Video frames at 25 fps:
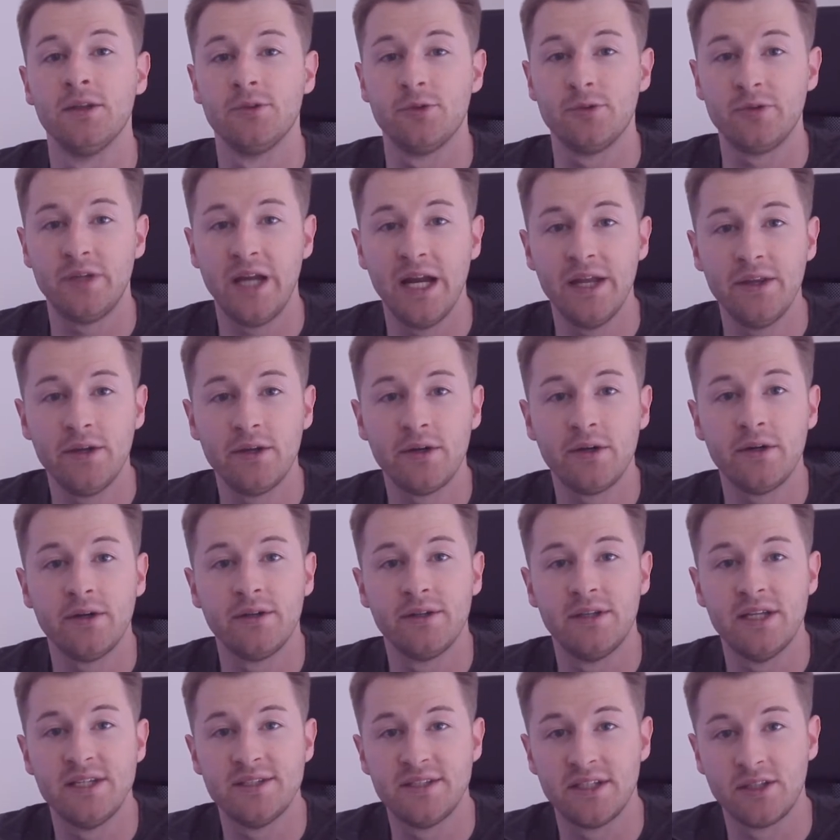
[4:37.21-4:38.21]
Together,
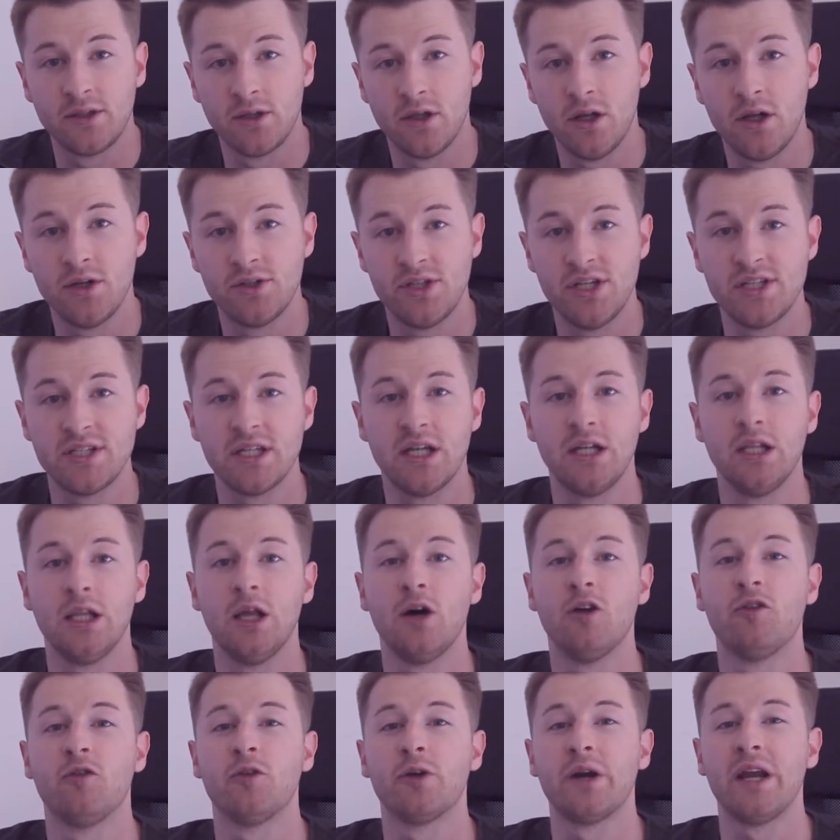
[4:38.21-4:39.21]
these technologies
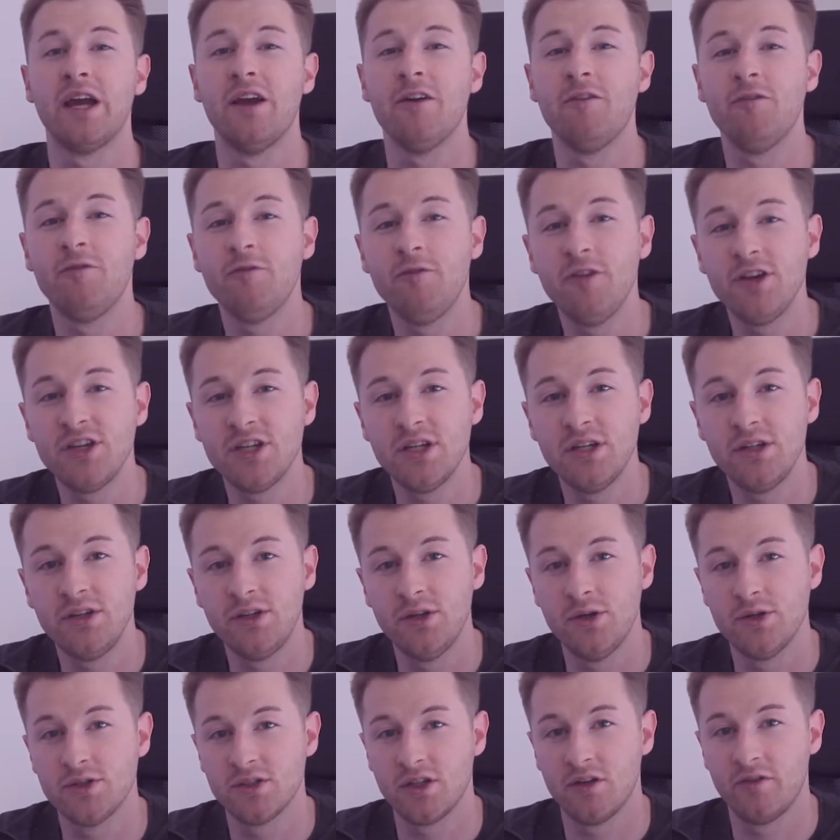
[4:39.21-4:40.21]
allow for
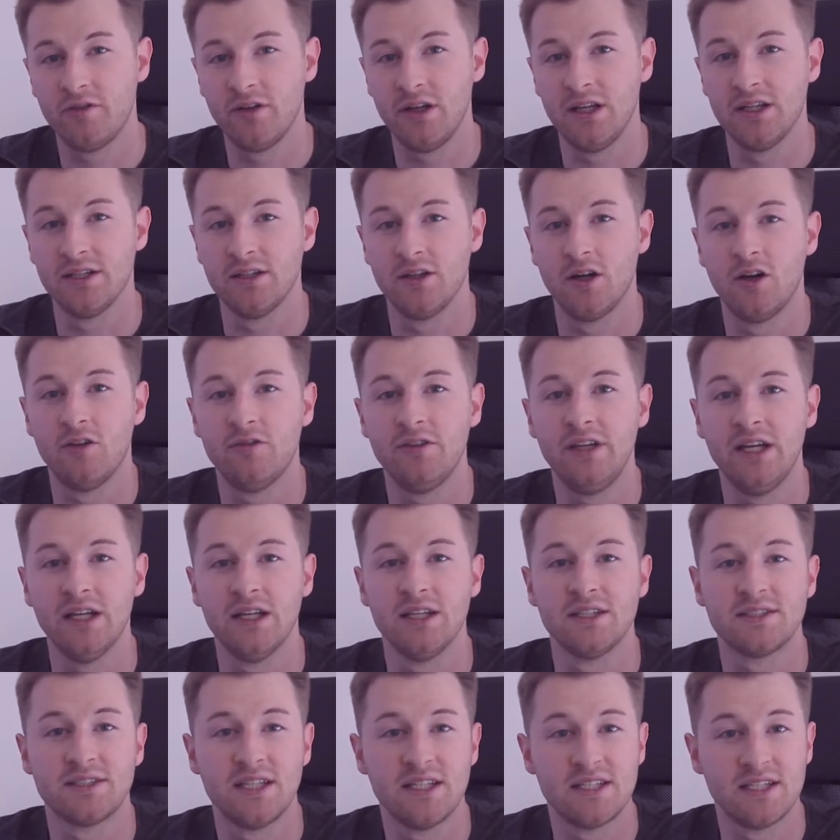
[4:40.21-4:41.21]
efficient use of the
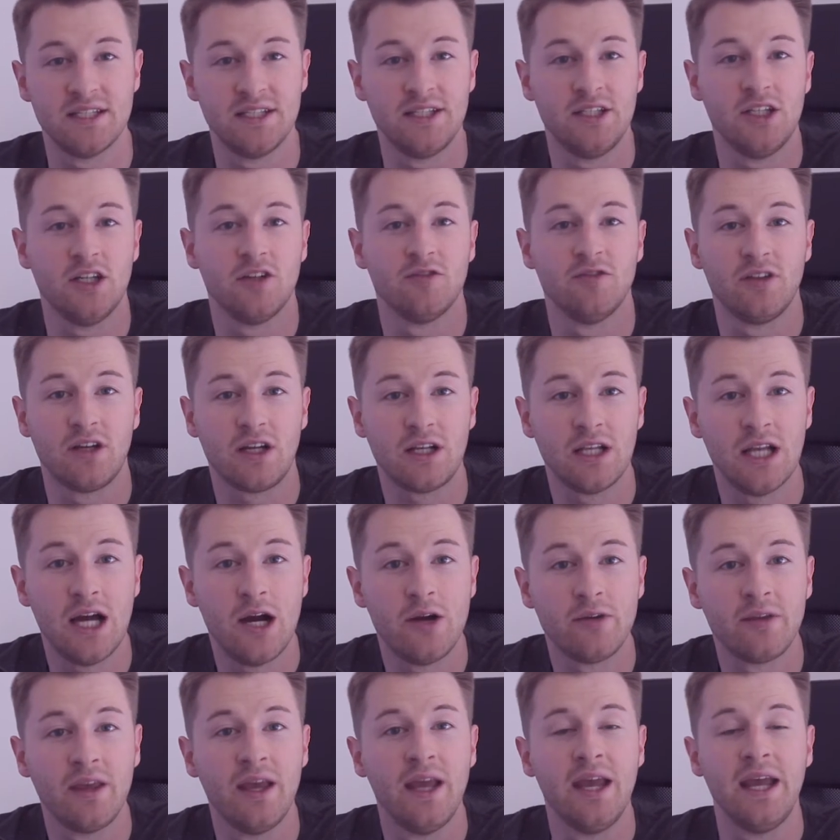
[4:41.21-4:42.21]
elasticity of the
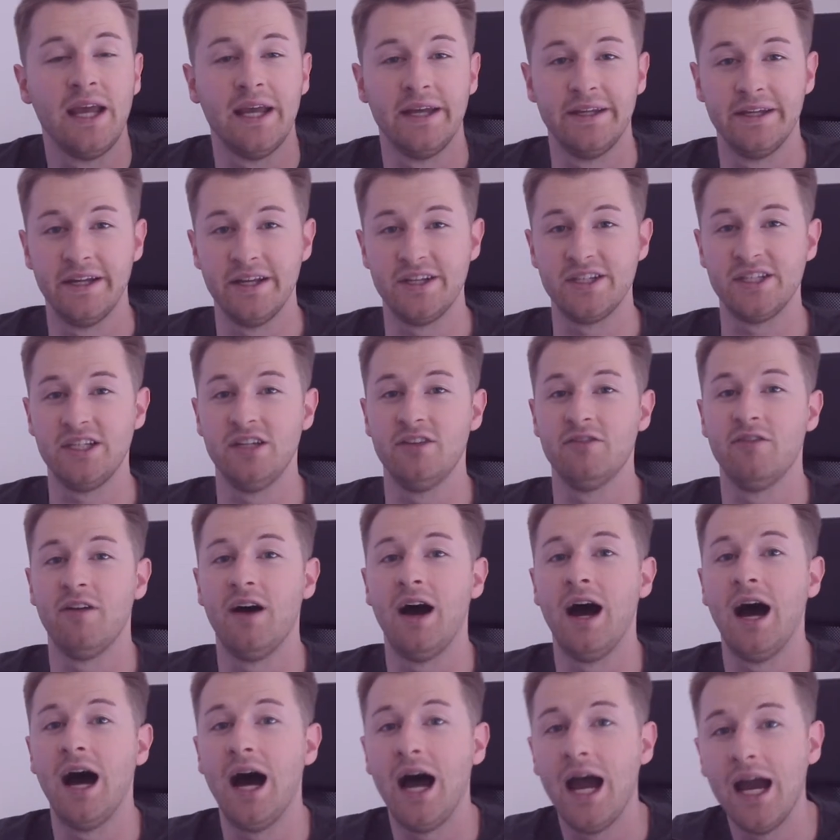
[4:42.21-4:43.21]
cloud and achieve
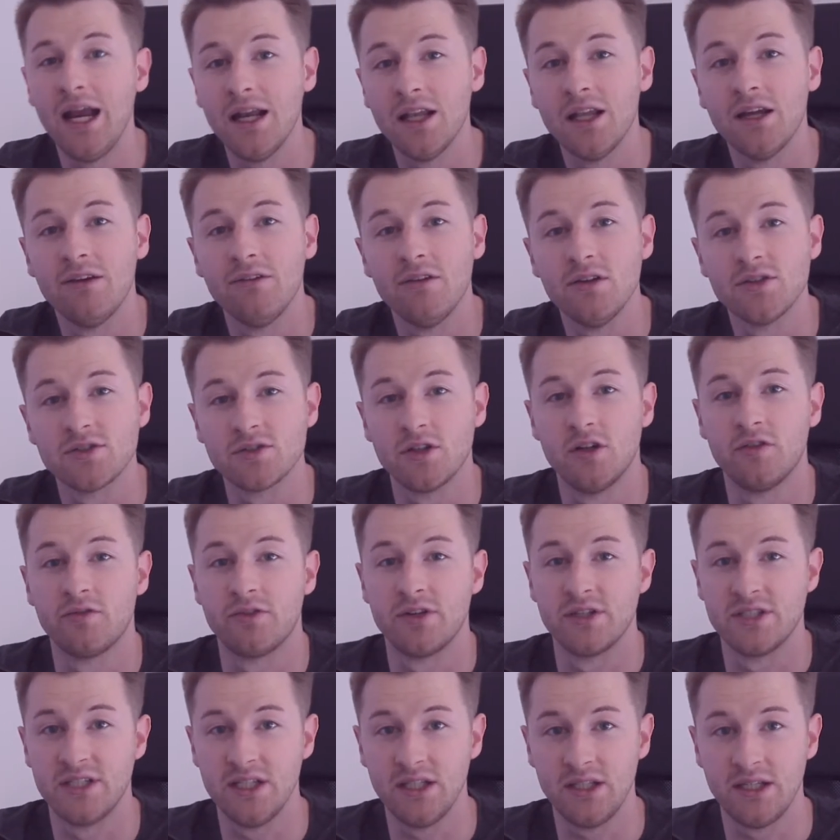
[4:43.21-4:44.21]
high levels of
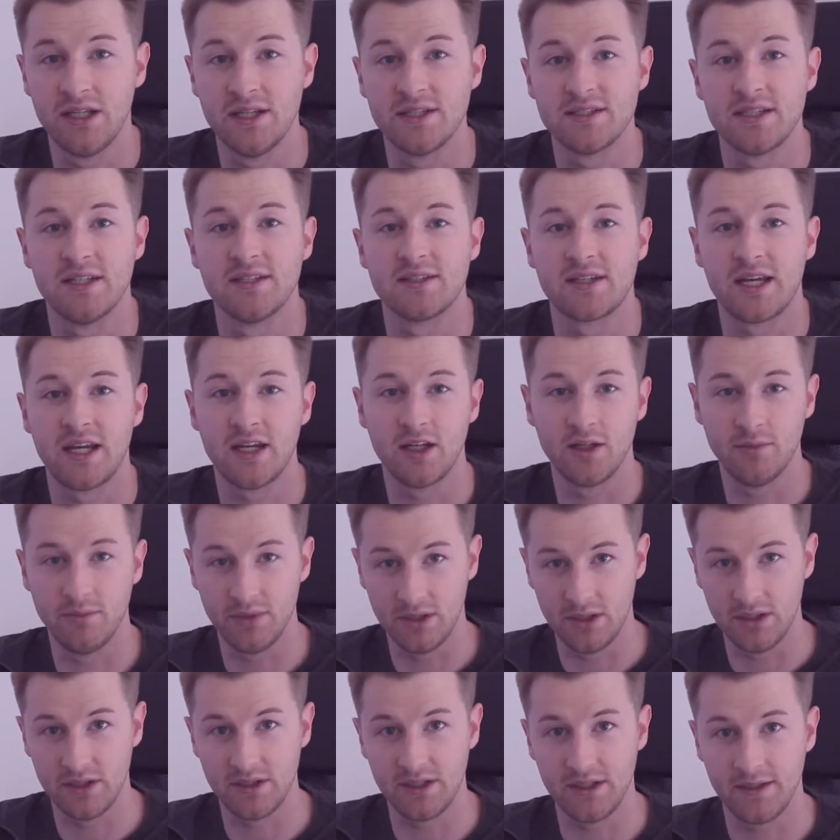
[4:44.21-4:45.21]
resilience and
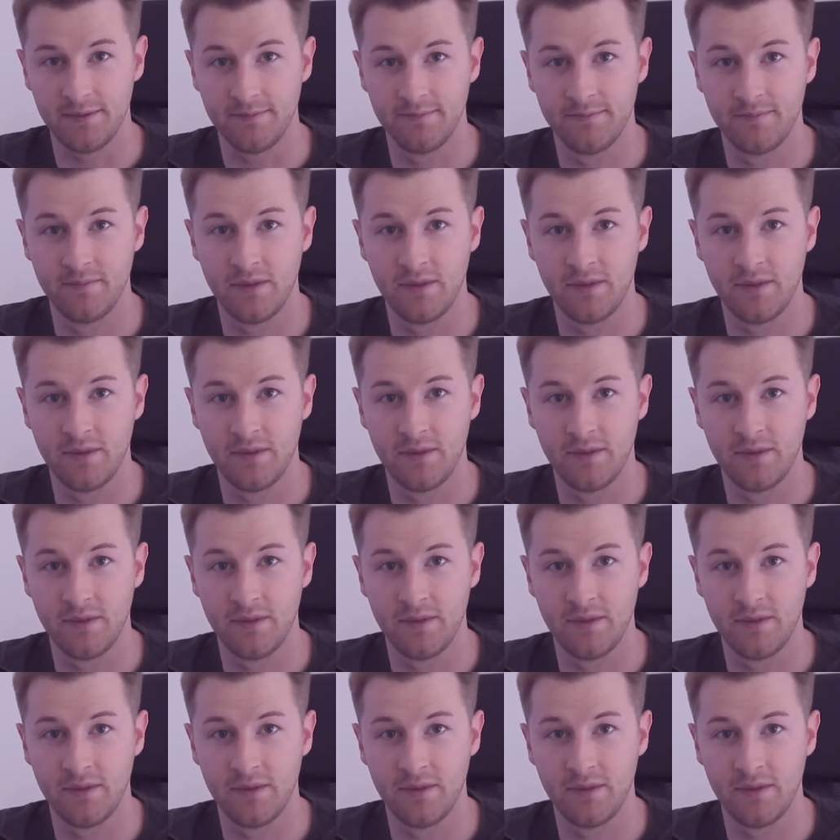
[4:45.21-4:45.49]
scalability.